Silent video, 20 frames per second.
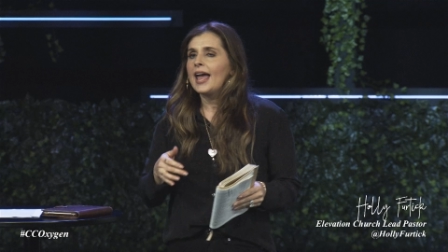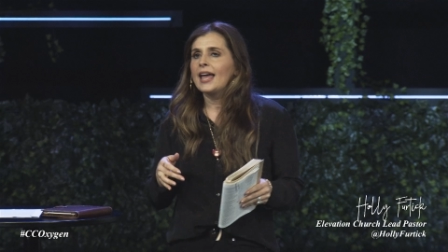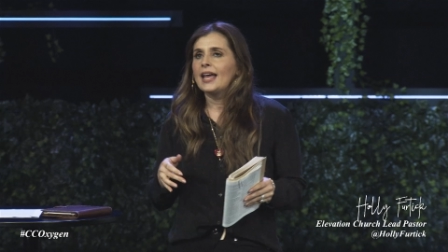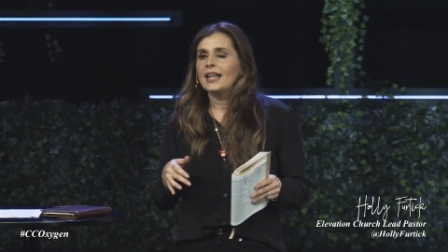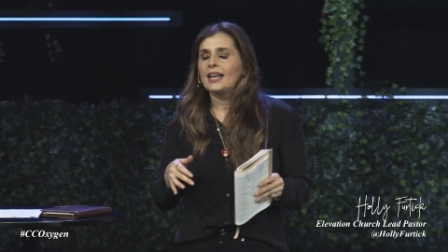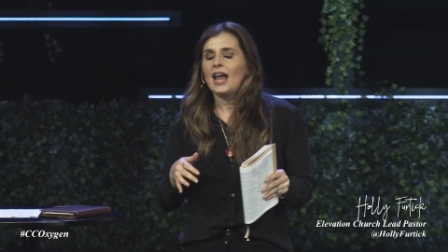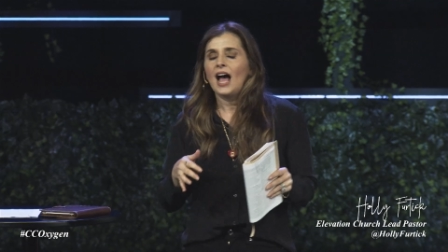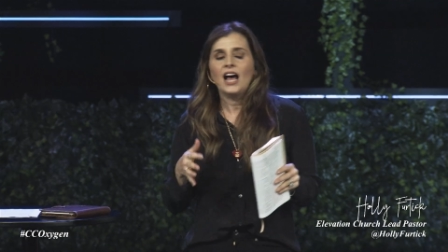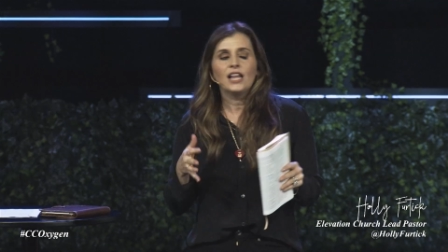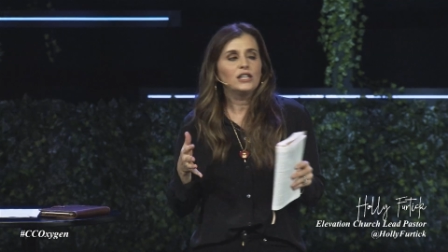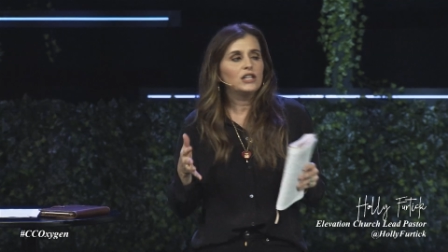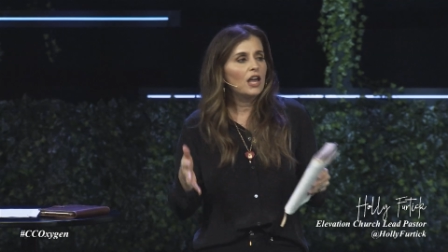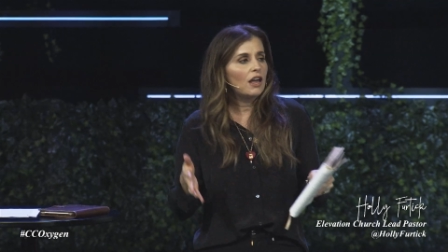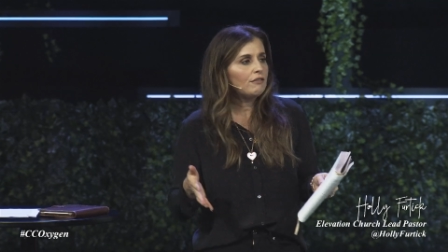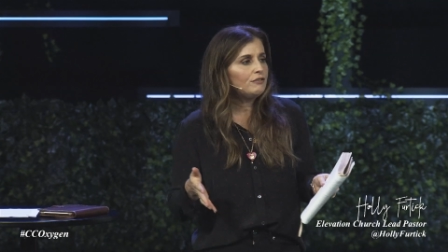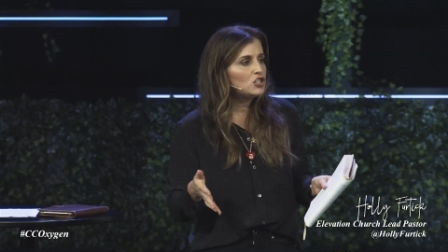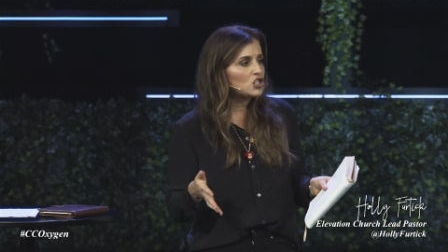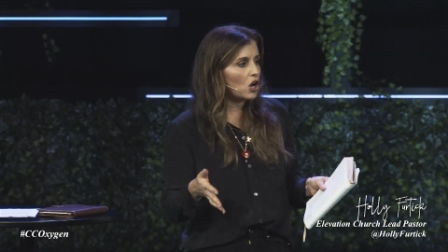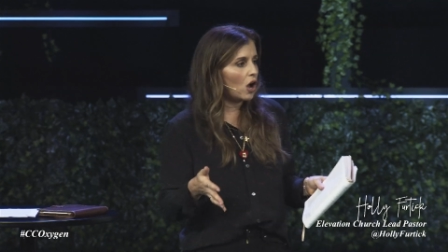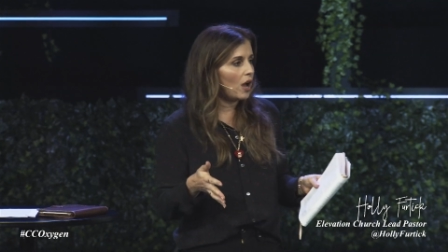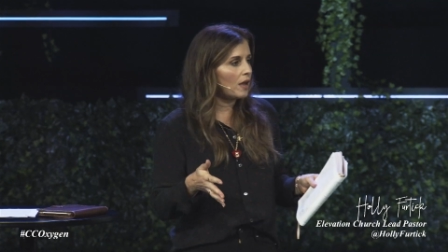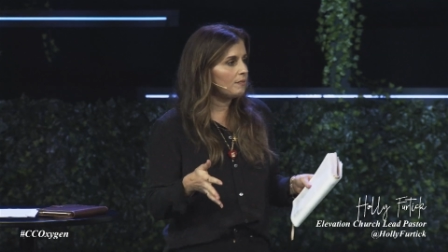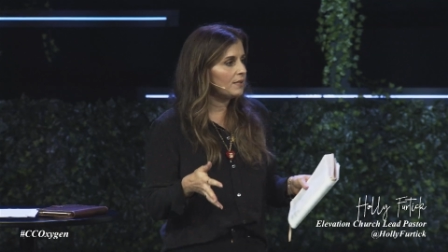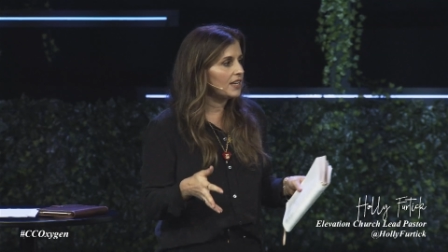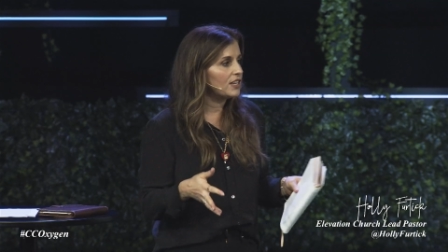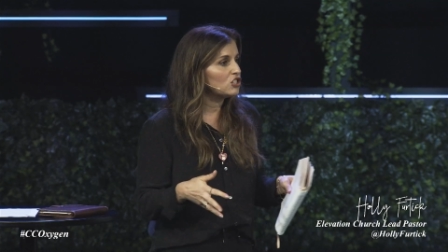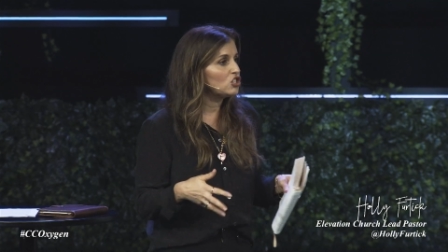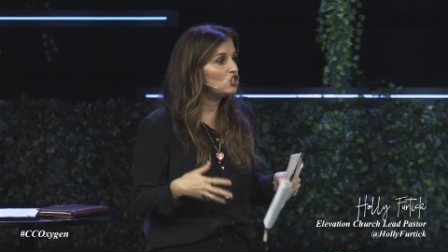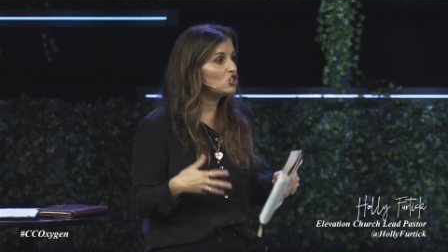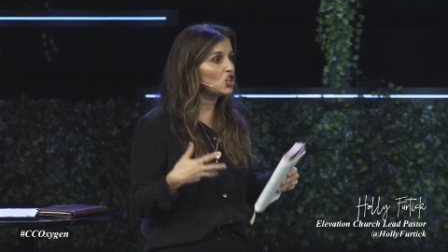And I love John
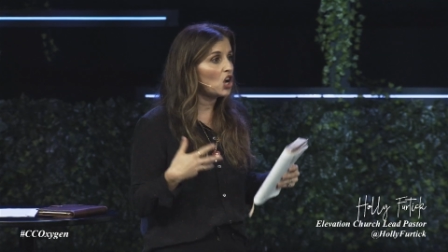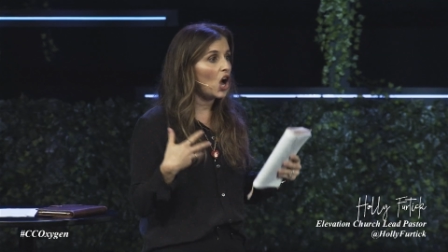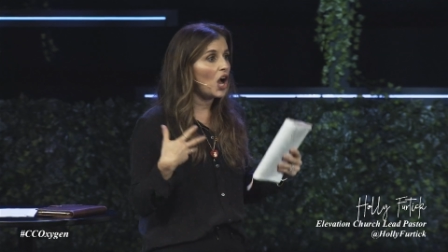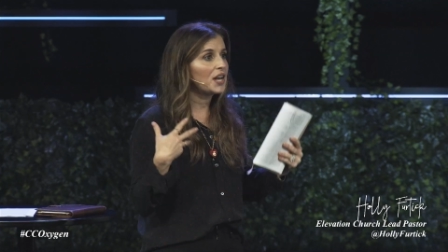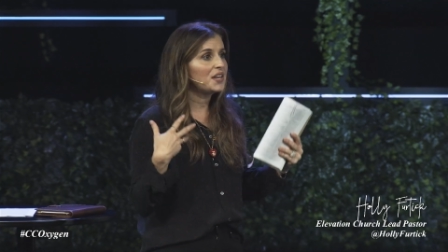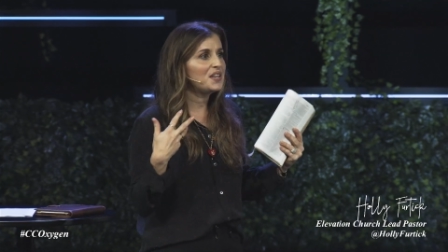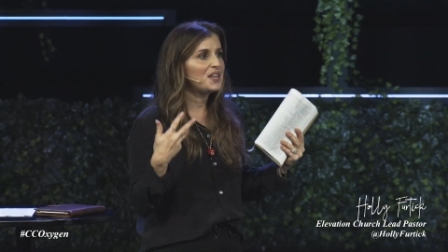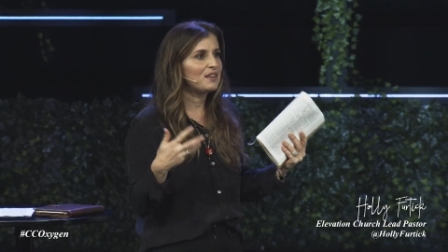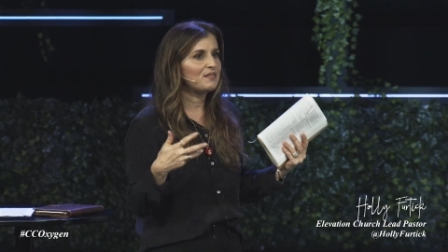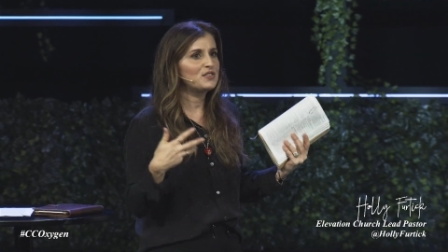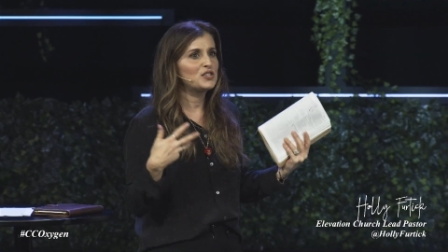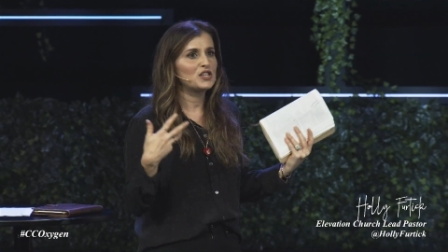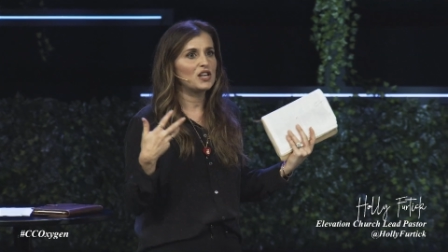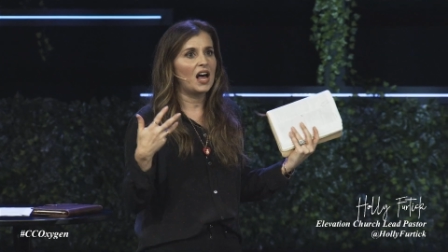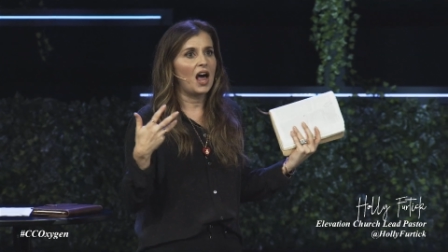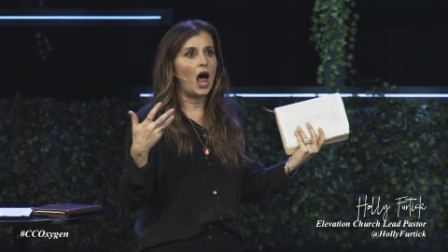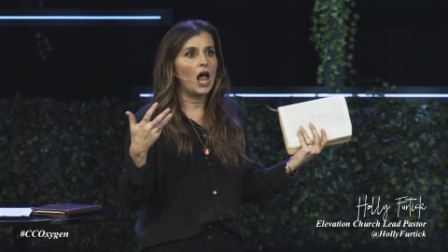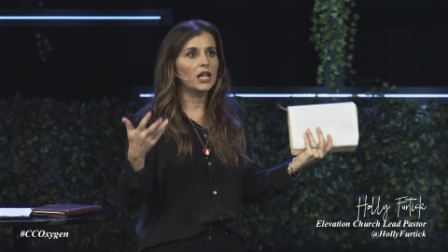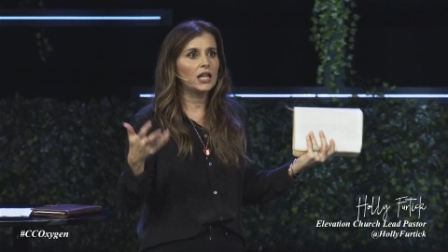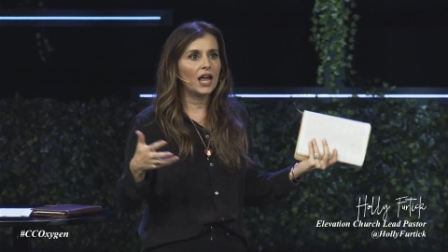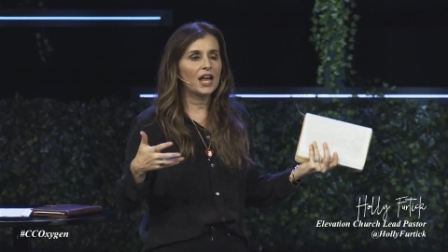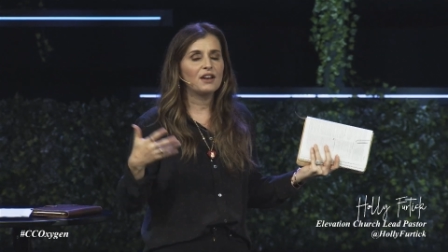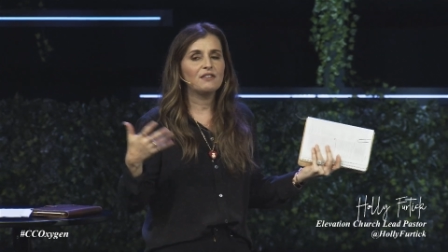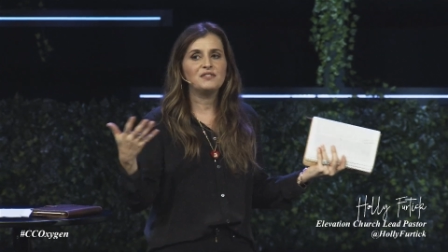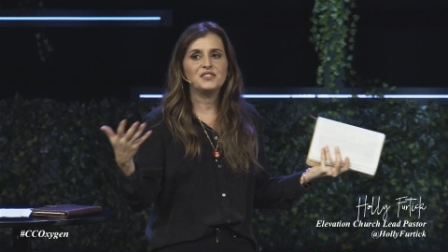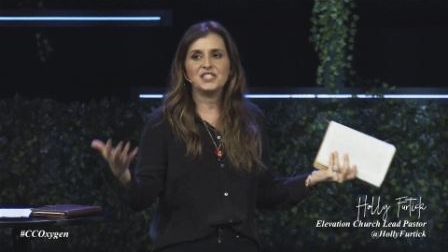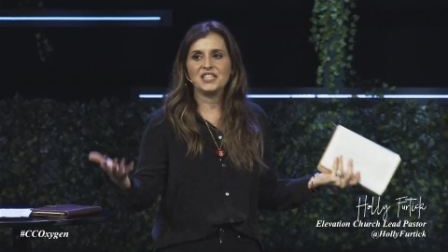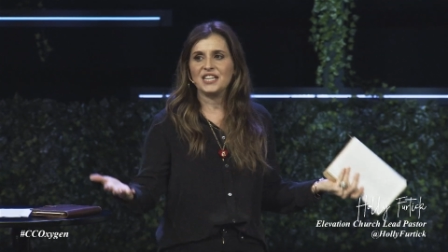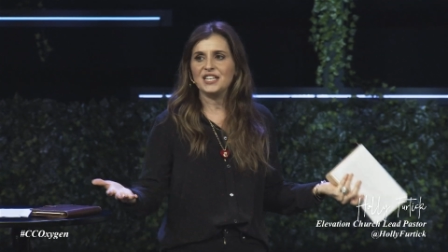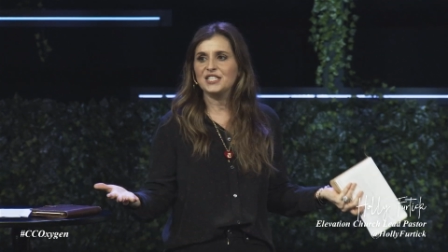because John gives a lot
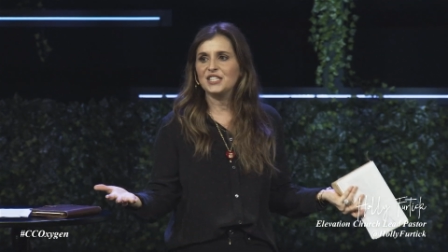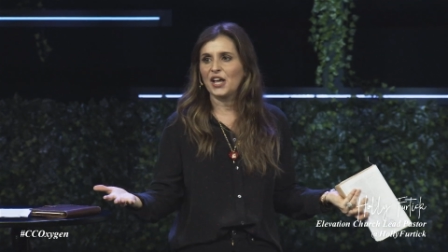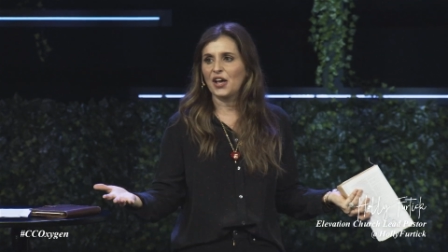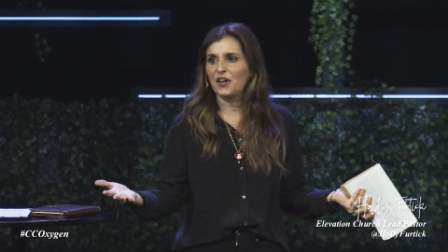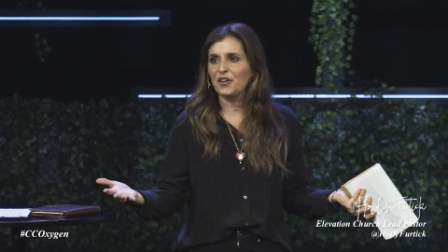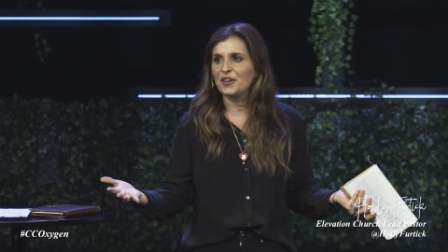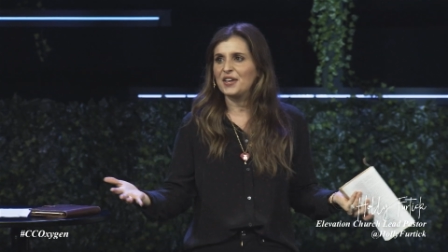of detail.